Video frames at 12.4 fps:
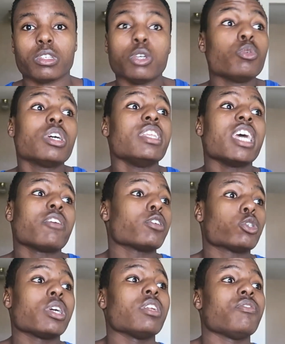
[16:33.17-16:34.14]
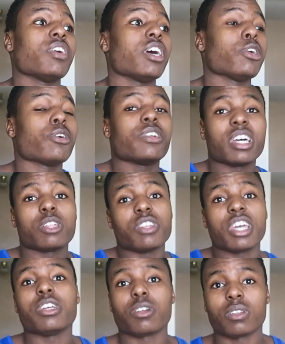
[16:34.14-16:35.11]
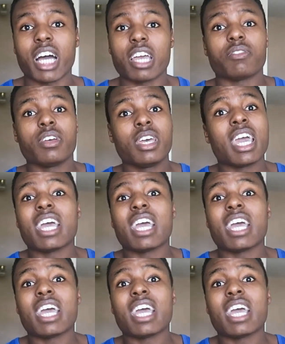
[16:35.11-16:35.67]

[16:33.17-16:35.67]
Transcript: You could never train to failure another day in your life.